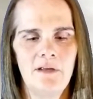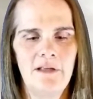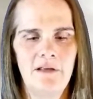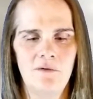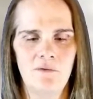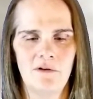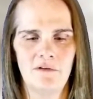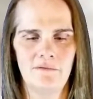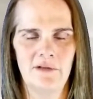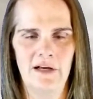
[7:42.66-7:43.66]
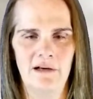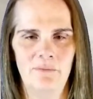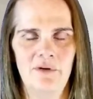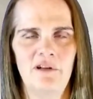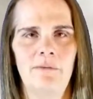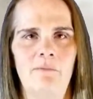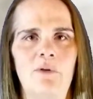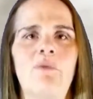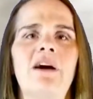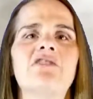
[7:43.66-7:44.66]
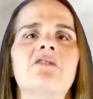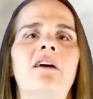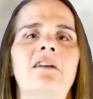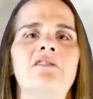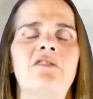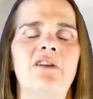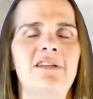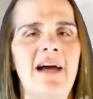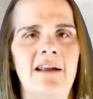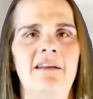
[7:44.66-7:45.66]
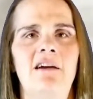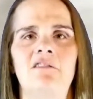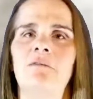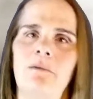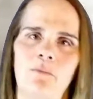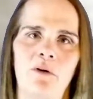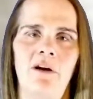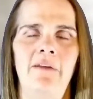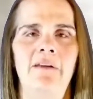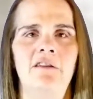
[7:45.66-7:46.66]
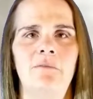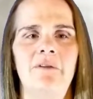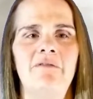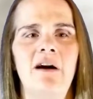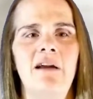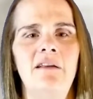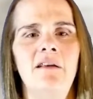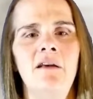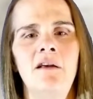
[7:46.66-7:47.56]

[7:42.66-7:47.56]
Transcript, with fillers: it will uh, put a little bit more pressure on it so you can tighten it down a little bit more and then it'll be fine.